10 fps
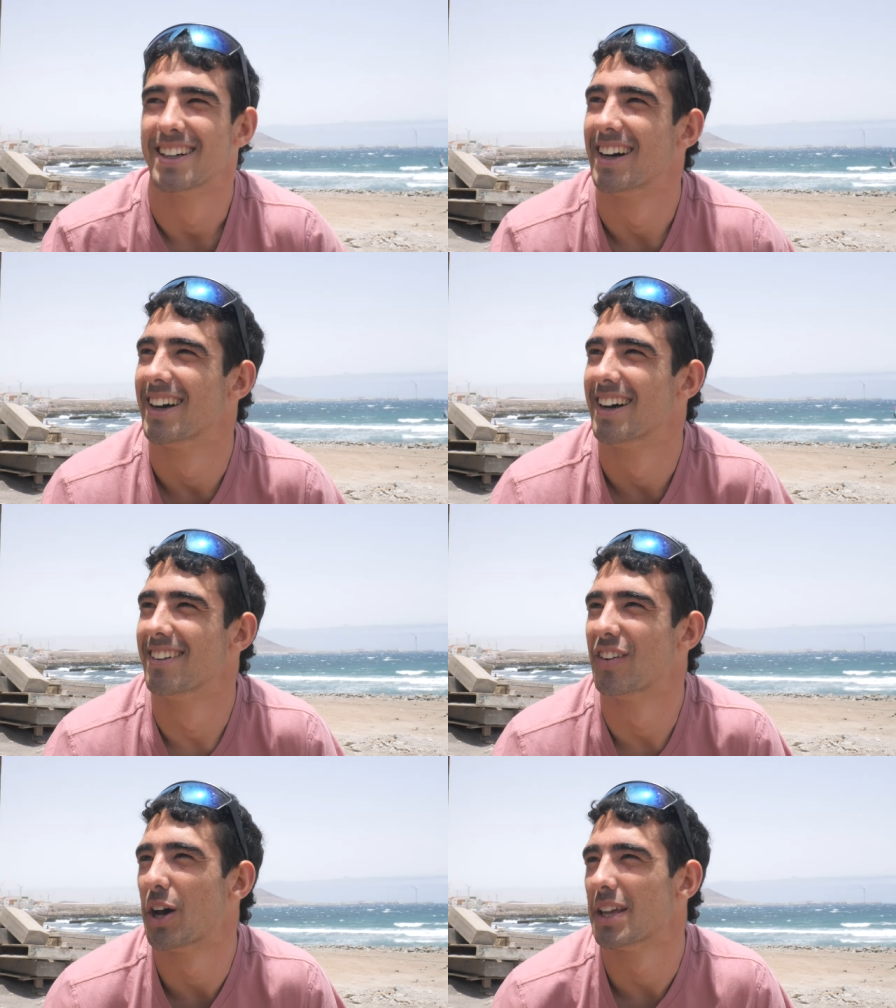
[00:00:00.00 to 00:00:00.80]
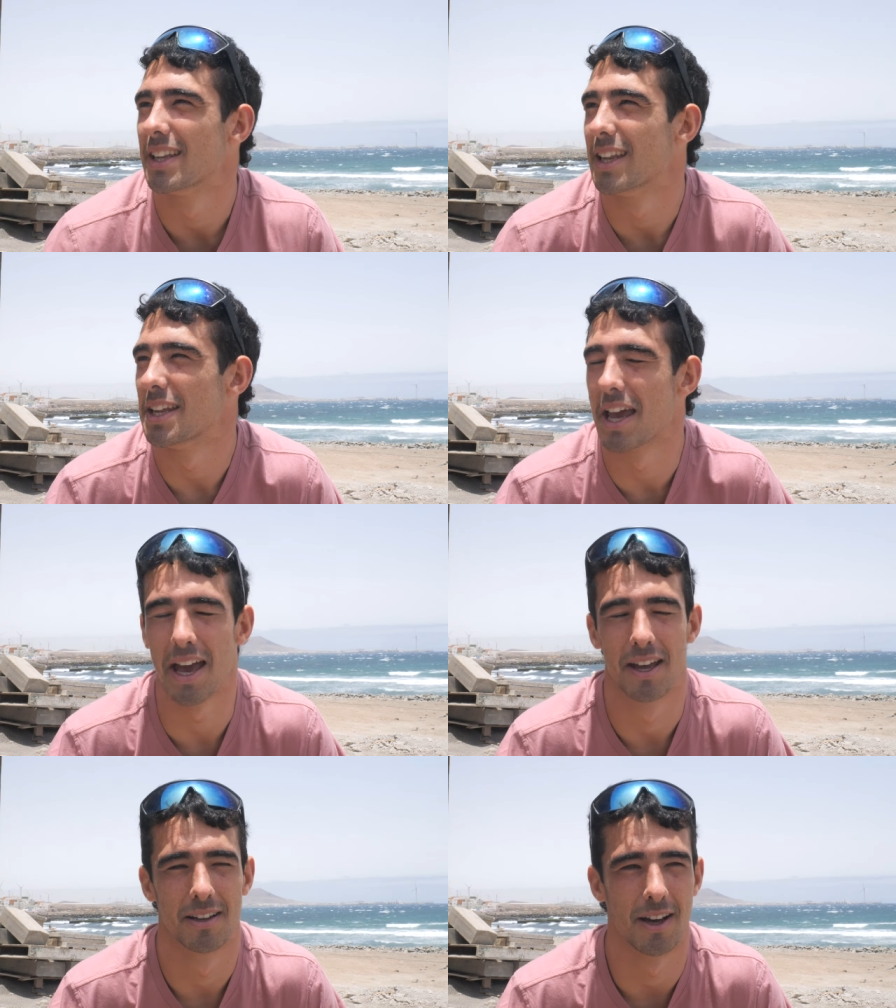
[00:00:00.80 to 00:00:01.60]
Uh, but
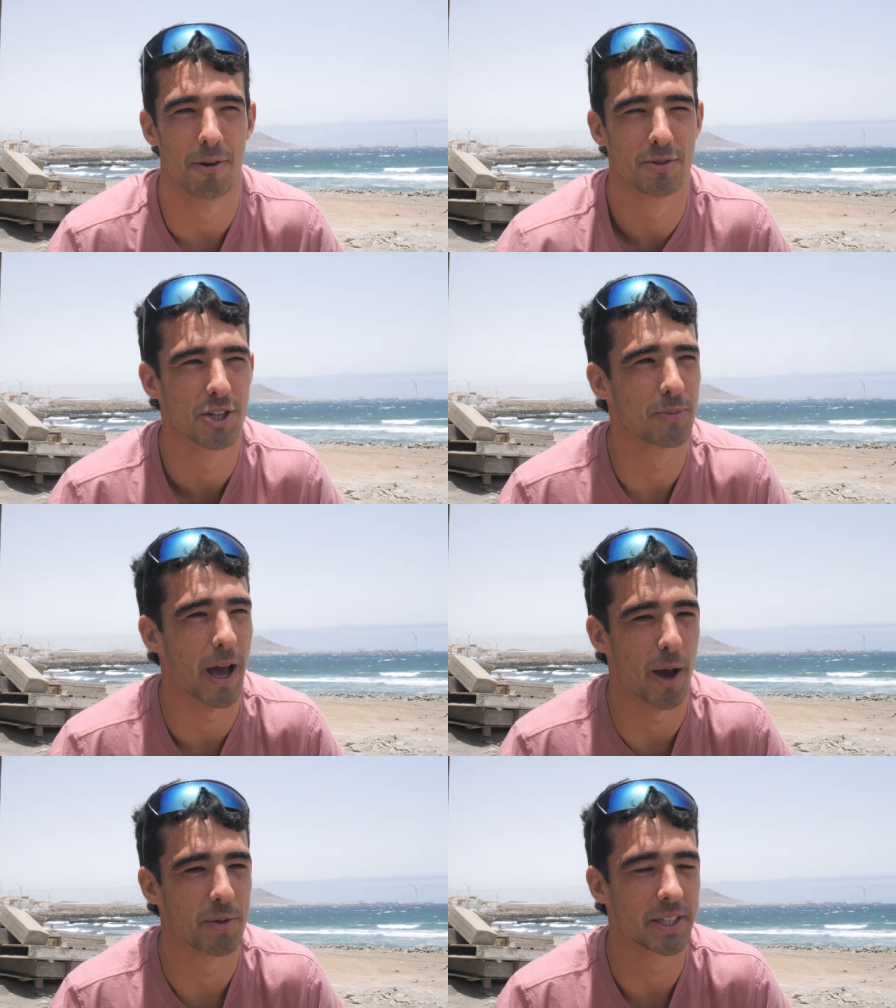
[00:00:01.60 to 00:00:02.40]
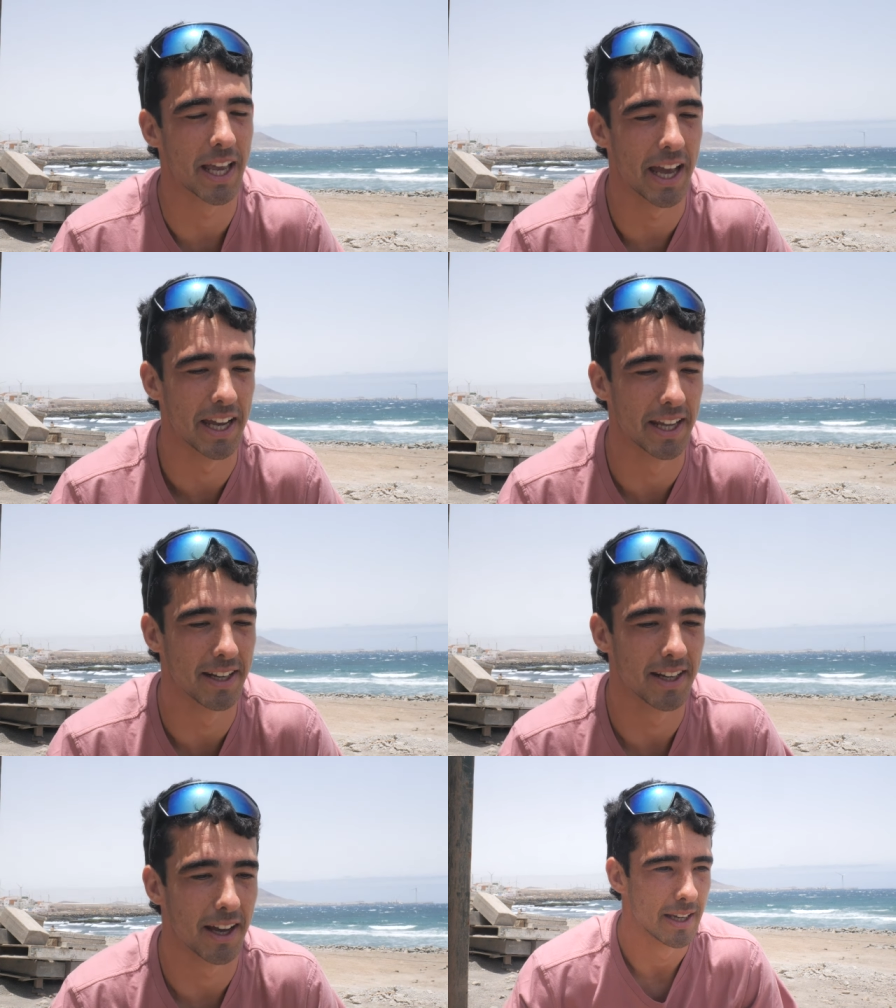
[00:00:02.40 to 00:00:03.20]
yeah, I'm super happy to get
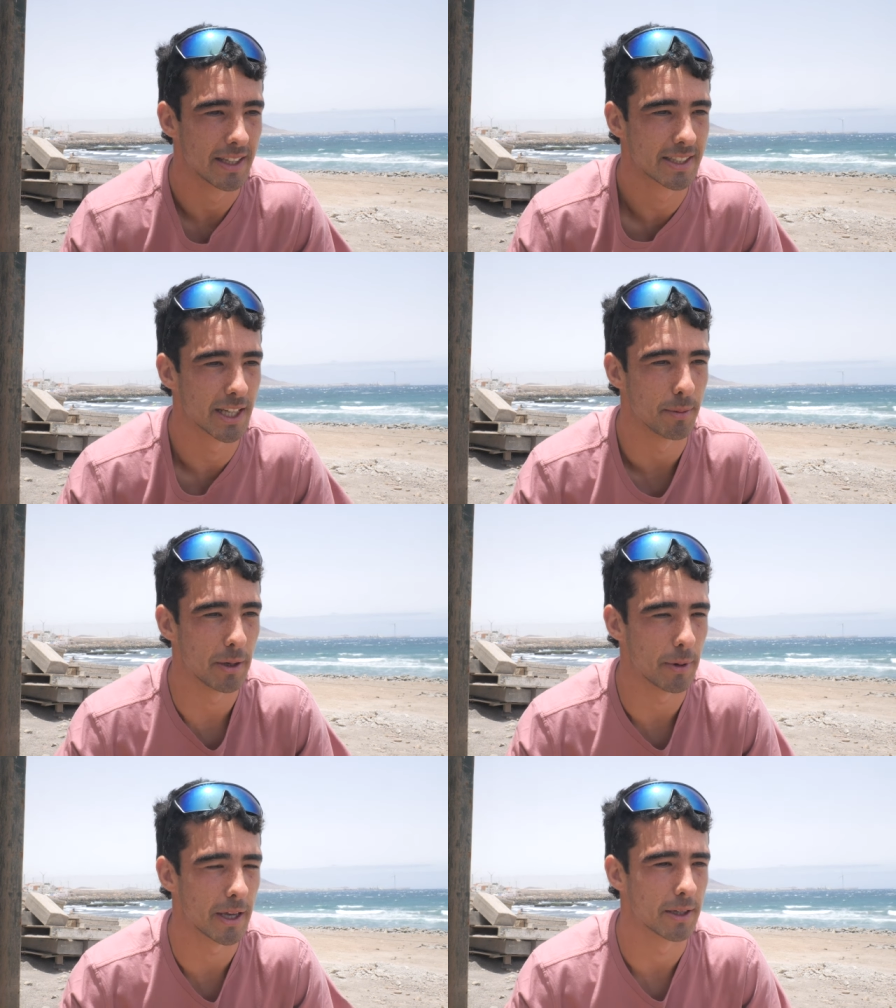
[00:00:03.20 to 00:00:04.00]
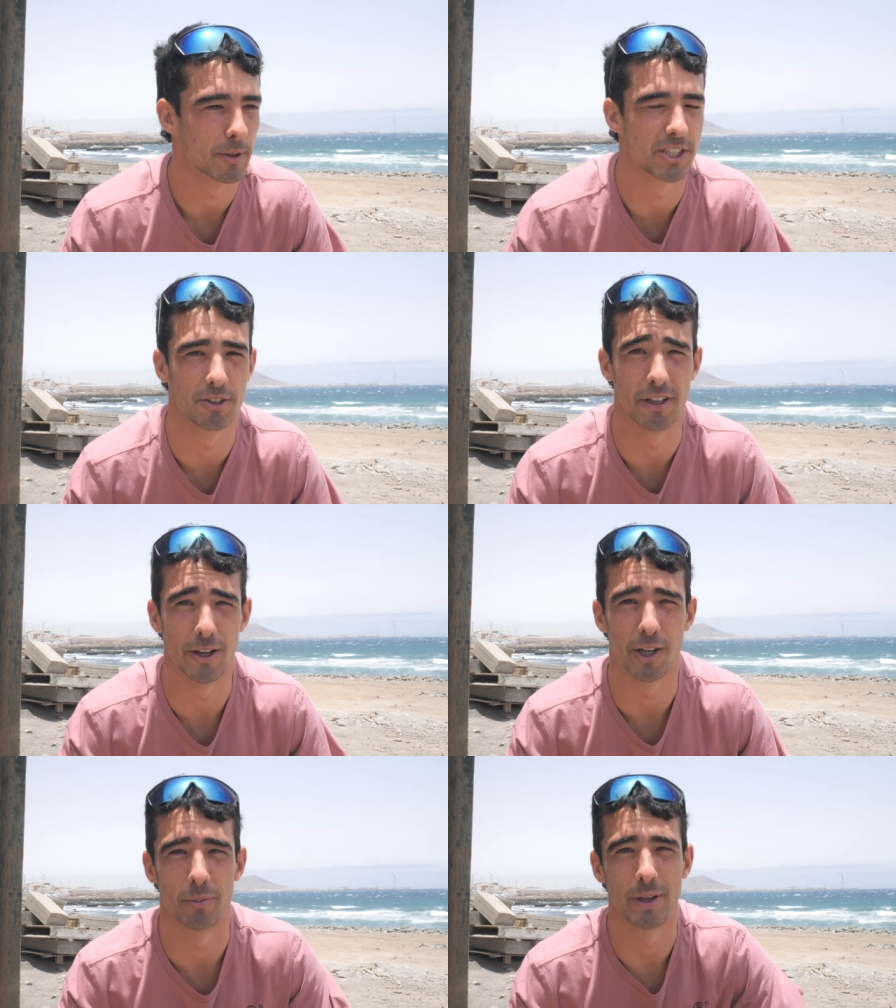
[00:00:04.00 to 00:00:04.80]
in. It's going to be a bit
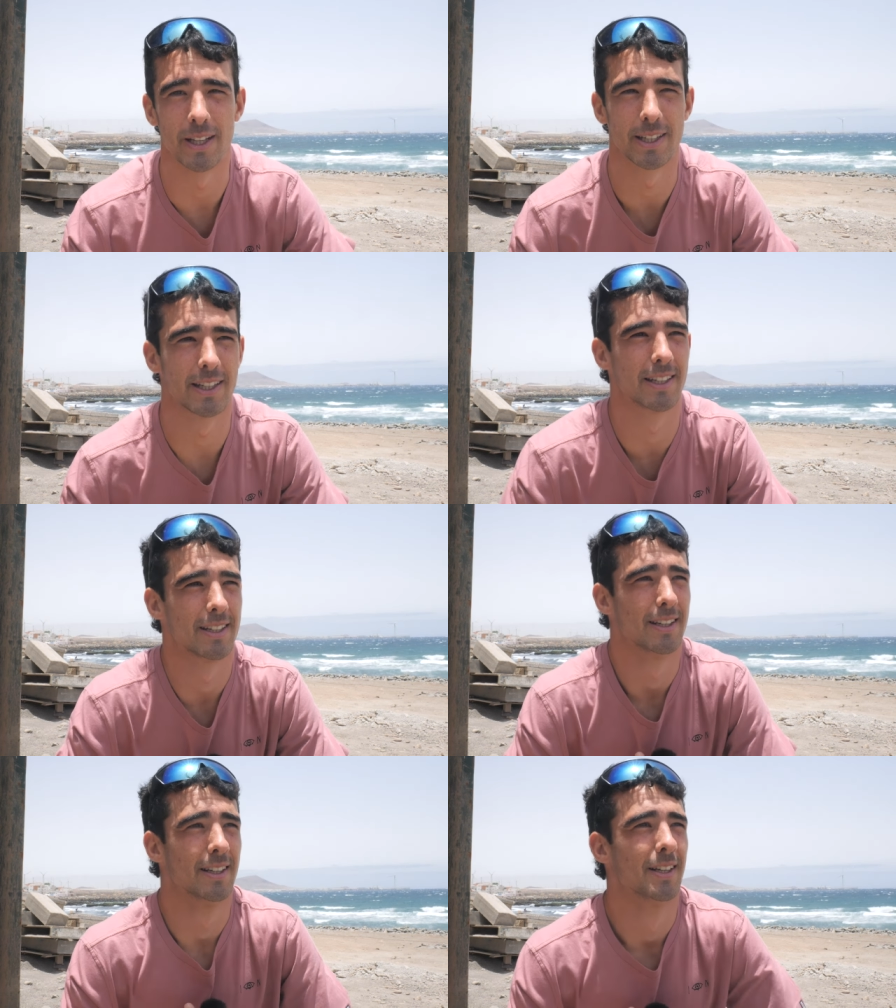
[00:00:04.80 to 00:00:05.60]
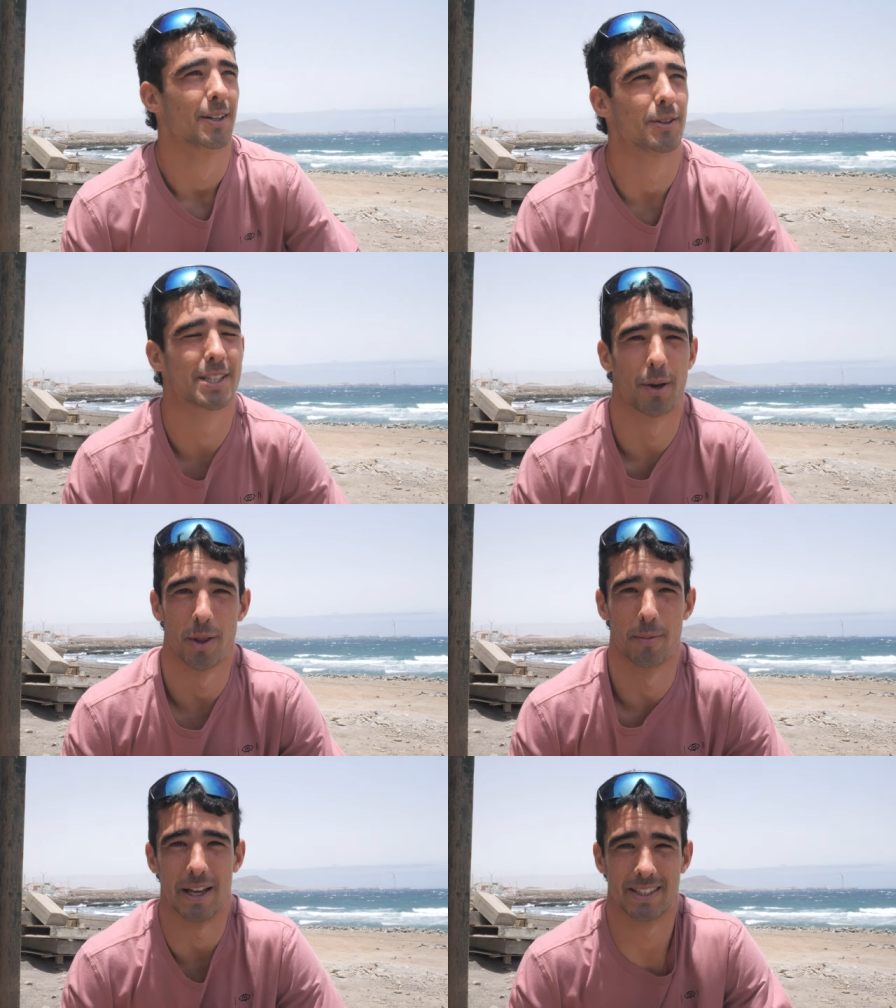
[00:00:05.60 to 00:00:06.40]
surreal competing with some of
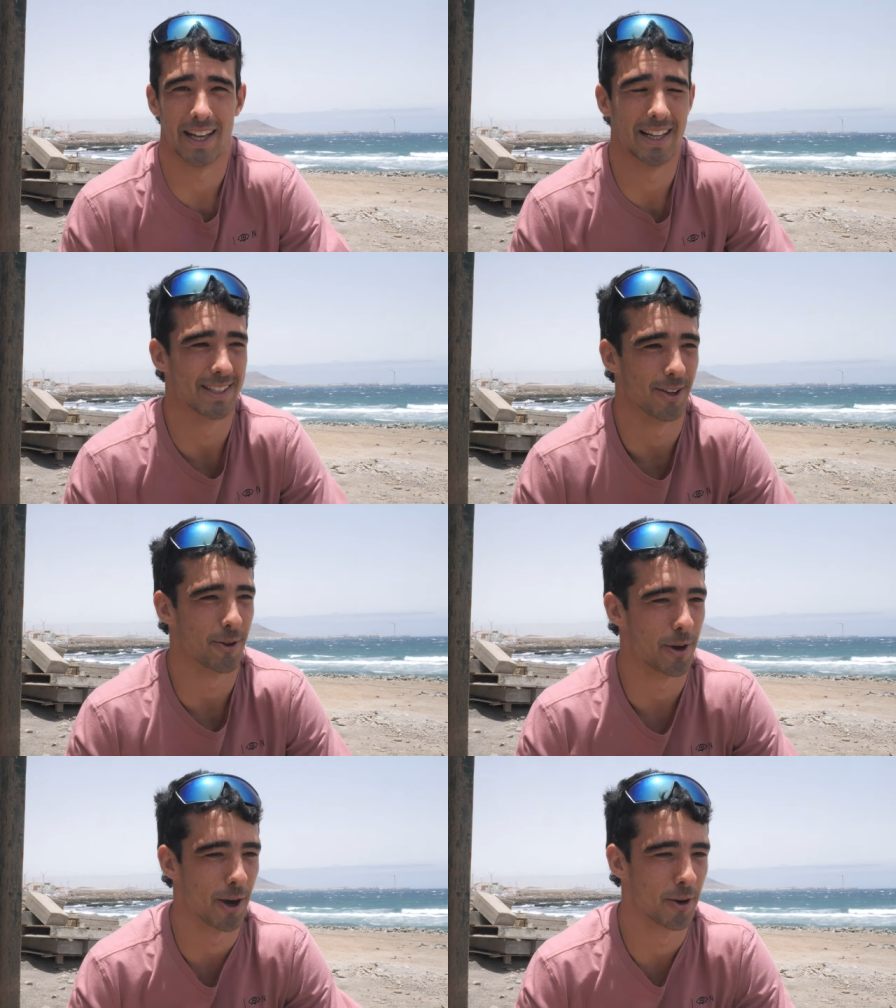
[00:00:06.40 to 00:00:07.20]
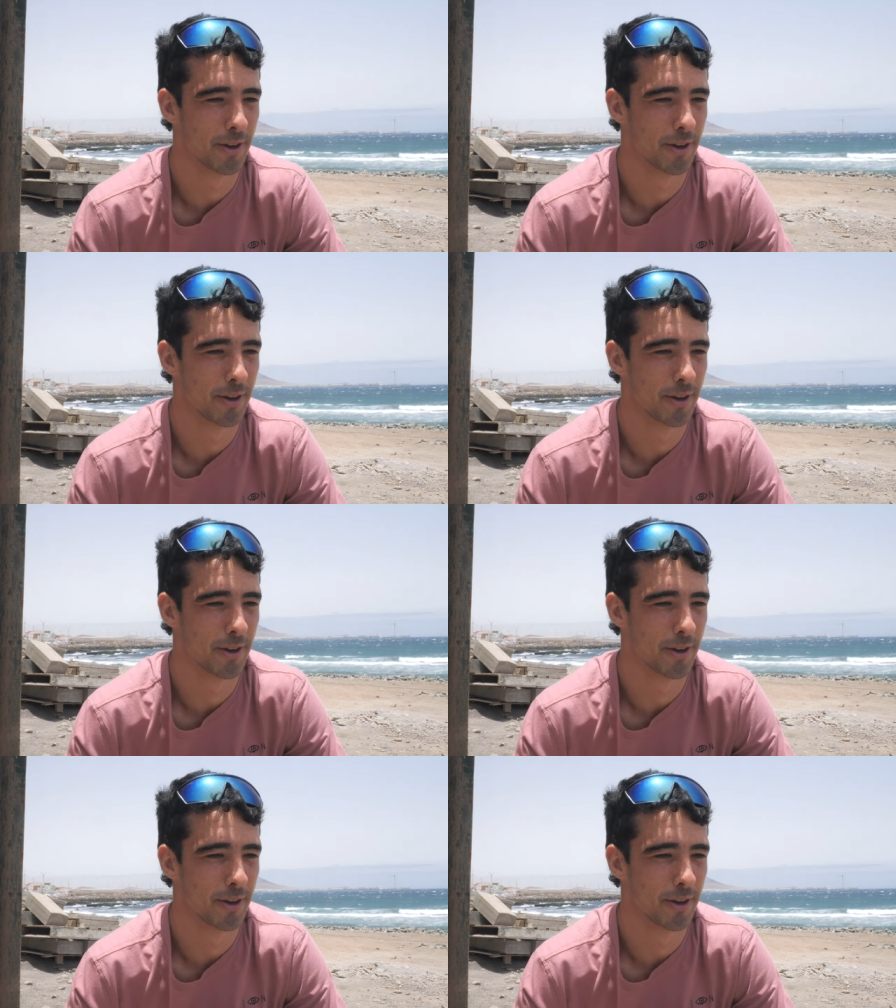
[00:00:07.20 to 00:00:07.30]
the best sailors on the world.